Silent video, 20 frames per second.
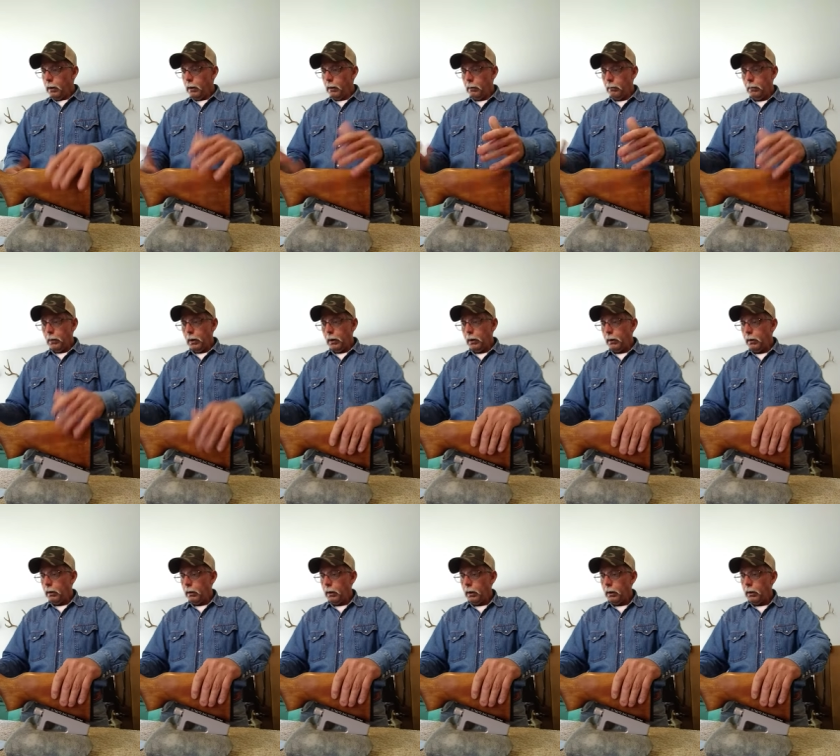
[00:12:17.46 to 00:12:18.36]
But
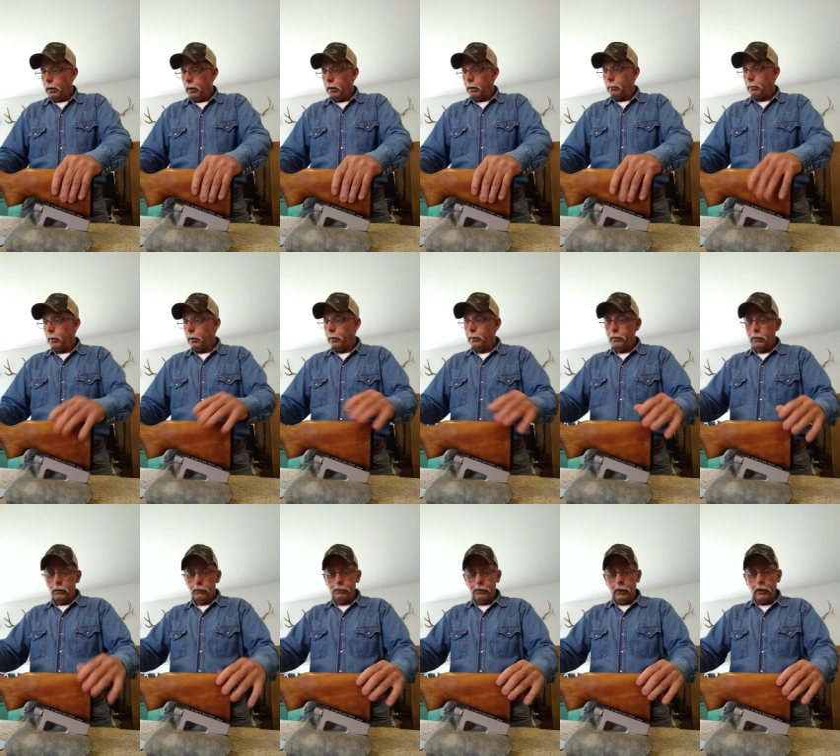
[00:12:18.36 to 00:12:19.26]
you can get a young
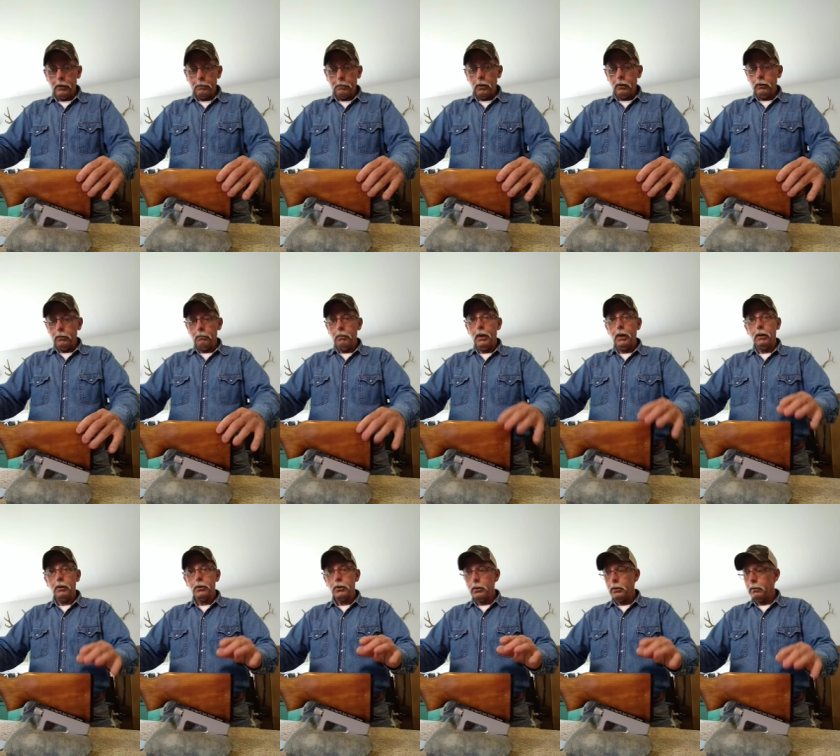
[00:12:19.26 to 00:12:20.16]
person set up on the
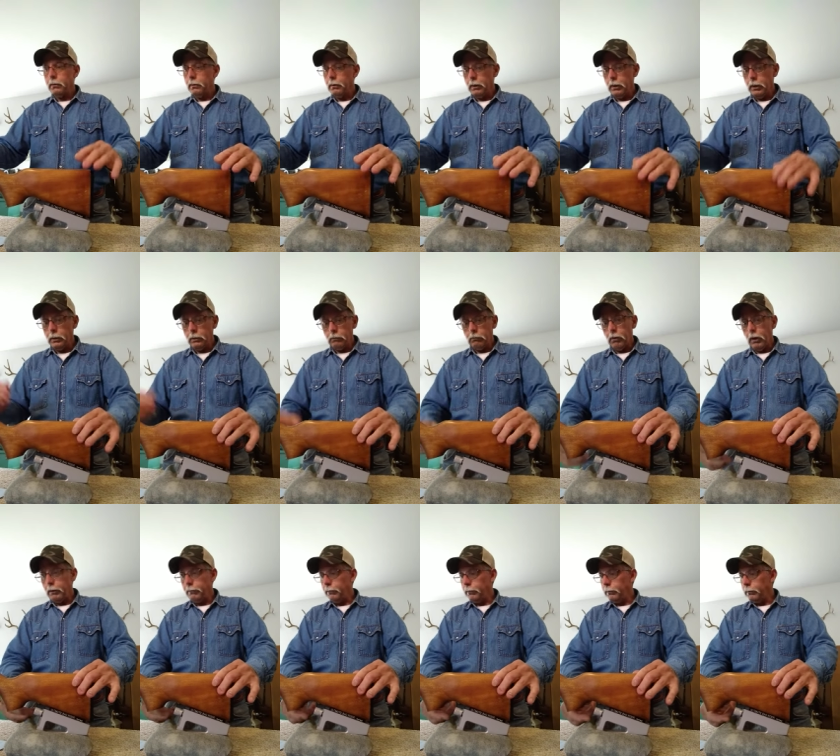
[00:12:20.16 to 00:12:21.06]
bench and get the
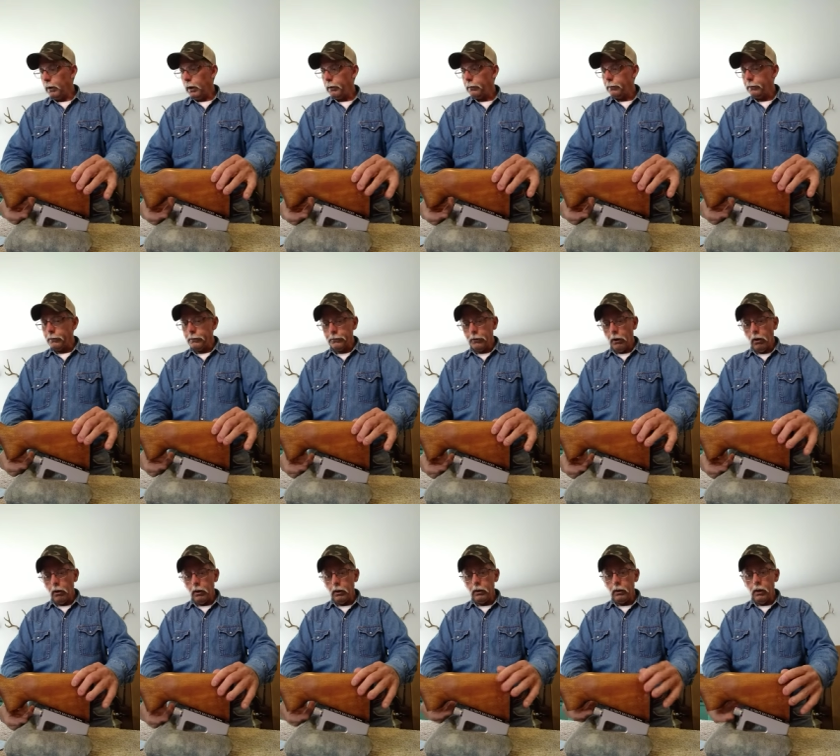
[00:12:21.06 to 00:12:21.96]
rifle nice and
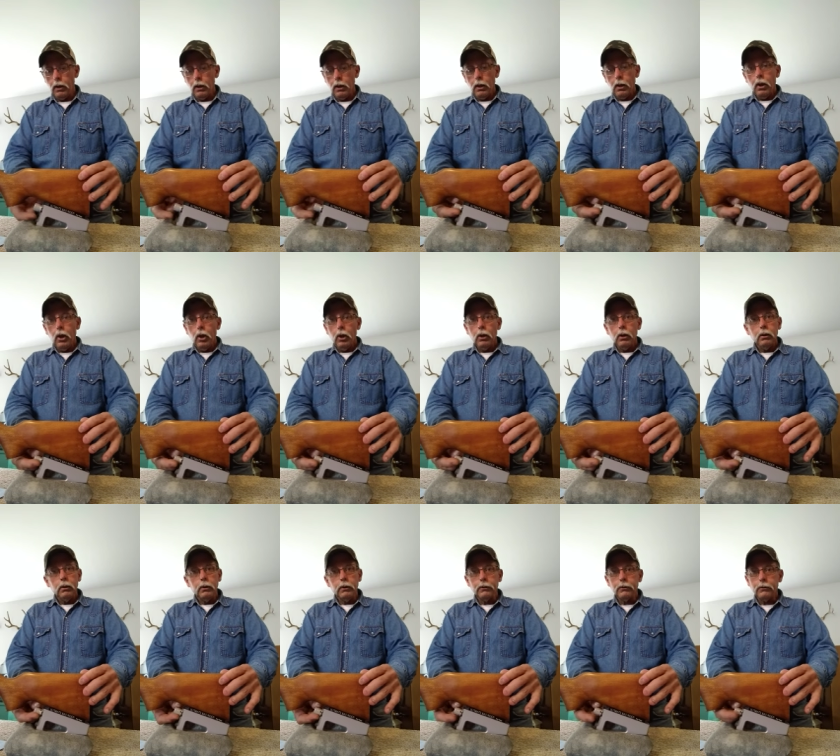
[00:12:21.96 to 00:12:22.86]
solid.
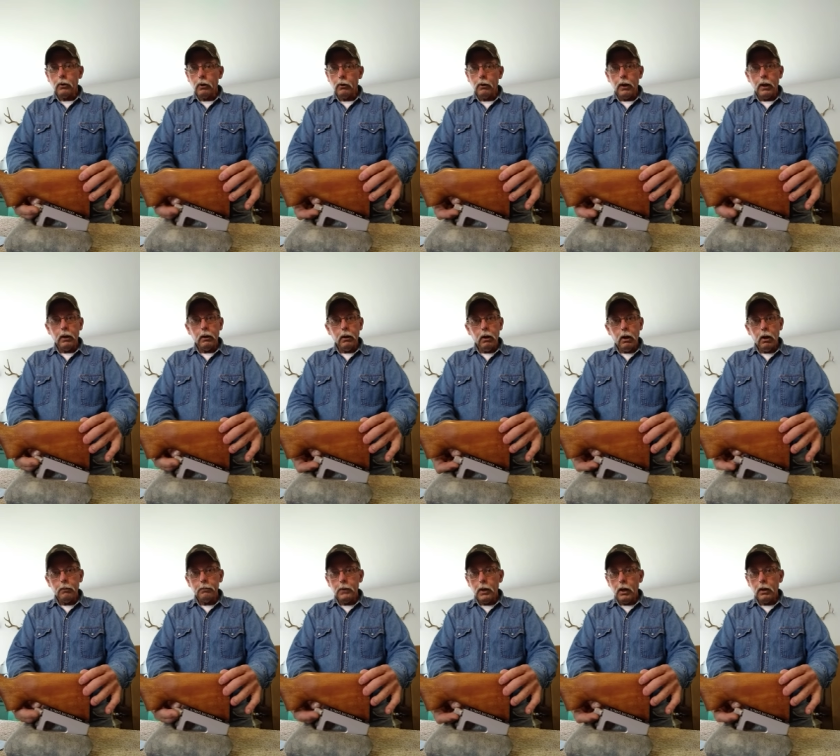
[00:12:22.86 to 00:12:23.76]
Just turn that
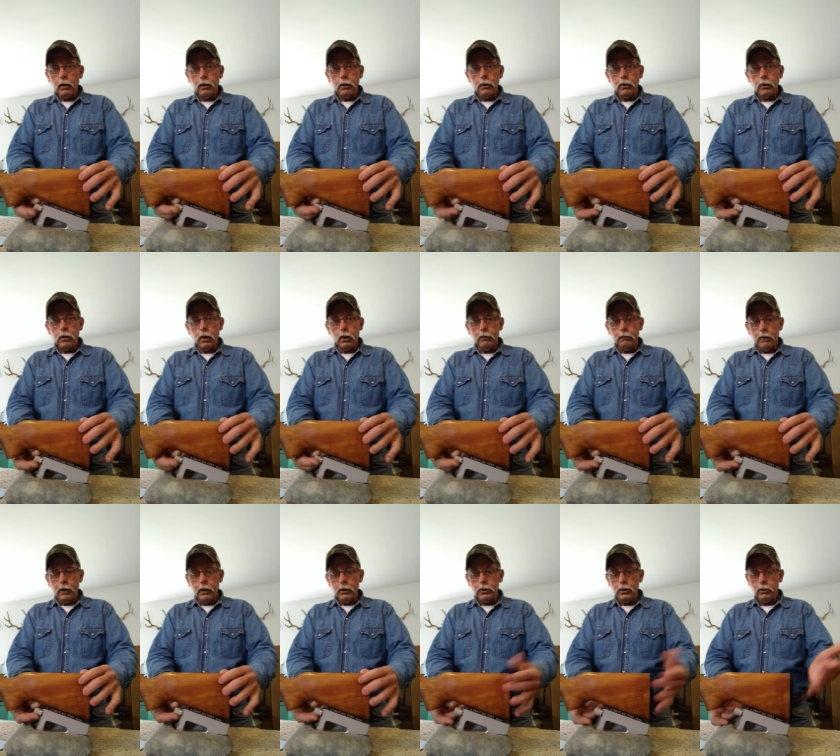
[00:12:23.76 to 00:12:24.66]
knob, dial in your
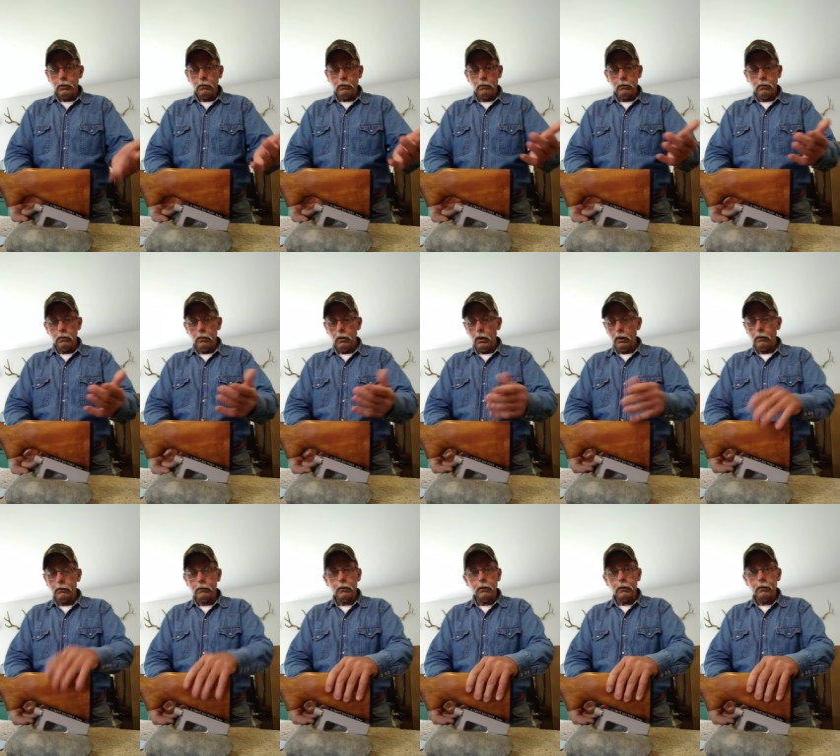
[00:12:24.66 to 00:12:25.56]
elevation, and
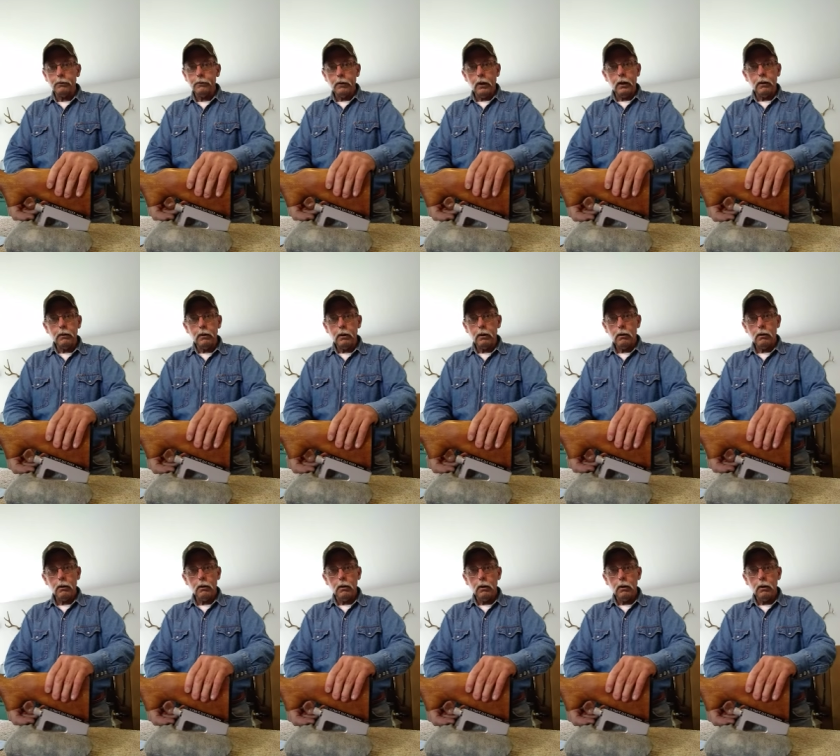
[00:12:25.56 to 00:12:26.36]
it's going to stay there.